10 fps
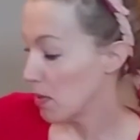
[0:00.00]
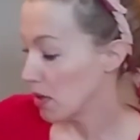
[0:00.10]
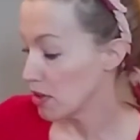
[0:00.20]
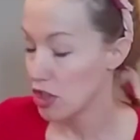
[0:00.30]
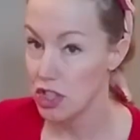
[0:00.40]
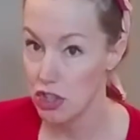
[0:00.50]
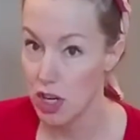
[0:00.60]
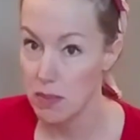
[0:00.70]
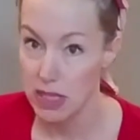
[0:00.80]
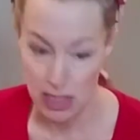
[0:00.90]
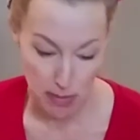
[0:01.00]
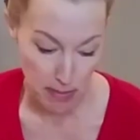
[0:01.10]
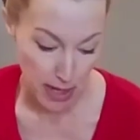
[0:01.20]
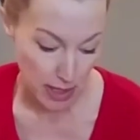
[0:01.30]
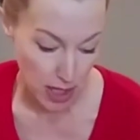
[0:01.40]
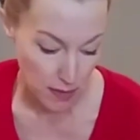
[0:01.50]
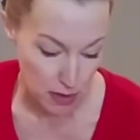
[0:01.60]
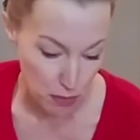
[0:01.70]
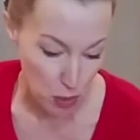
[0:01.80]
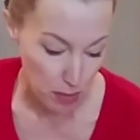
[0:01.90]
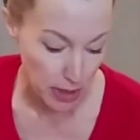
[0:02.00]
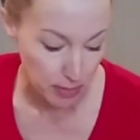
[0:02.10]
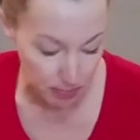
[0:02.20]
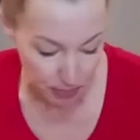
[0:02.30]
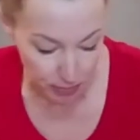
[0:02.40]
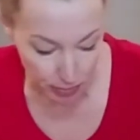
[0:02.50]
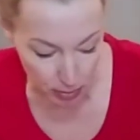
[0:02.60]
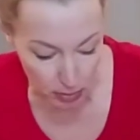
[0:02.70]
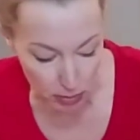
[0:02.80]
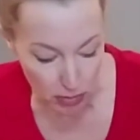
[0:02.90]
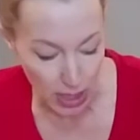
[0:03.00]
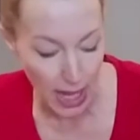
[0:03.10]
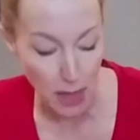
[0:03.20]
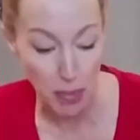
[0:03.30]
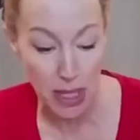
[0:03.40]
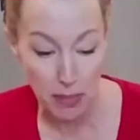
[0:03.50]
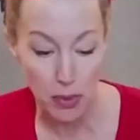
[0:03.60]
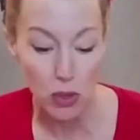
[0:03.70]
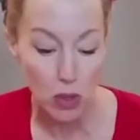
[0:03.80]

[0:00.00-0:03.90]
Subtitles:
She sharpens some of my knives for me. And people,